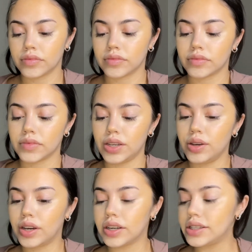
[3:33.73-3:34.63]
And you
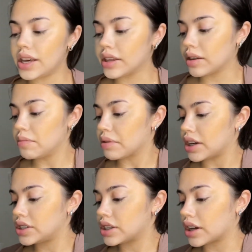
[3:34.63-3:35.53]
could take the
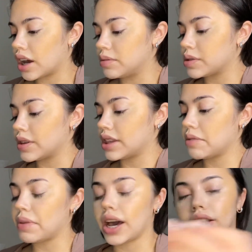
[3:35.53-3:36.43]
brush that comes with it, but
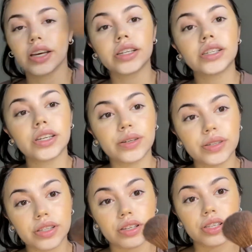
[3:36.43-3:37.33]
I like to use
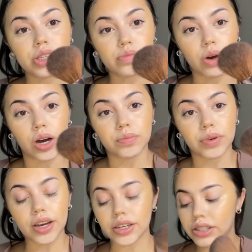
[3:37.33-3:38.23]
this small
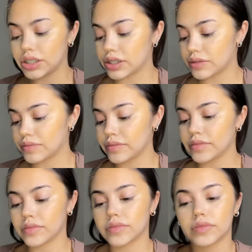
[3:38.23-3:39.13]
brush.
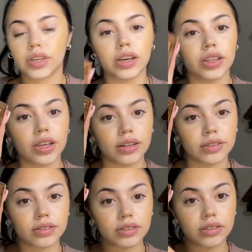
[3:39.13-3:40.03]
And then
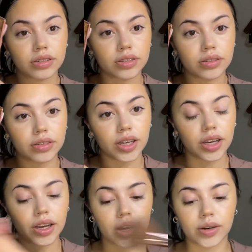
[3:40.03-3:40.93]
you're
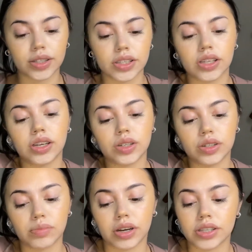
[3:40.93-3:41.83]
gonna go into the Hoola
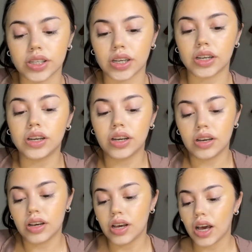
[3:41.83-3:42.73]
Bronzer.
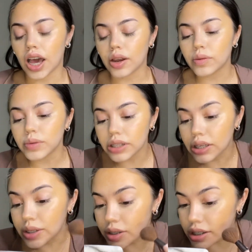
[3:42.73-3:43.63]
I don't really
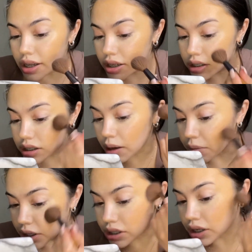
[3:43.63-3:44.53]
use this that
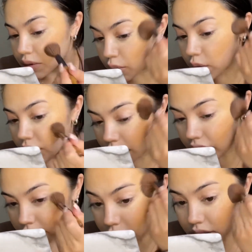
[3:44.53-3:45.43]
much anymore. I
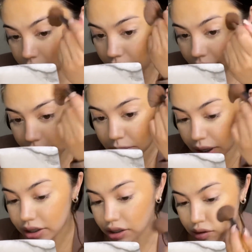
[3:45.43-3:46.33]
still love it, but I
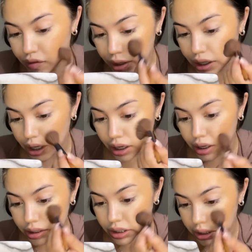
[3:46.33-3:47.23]
just feel like
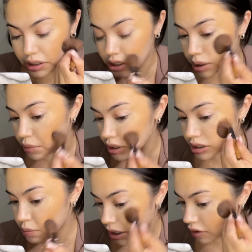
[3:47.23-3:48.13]
during the summer it's
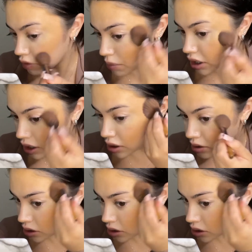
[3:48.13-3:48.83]
better for me to use.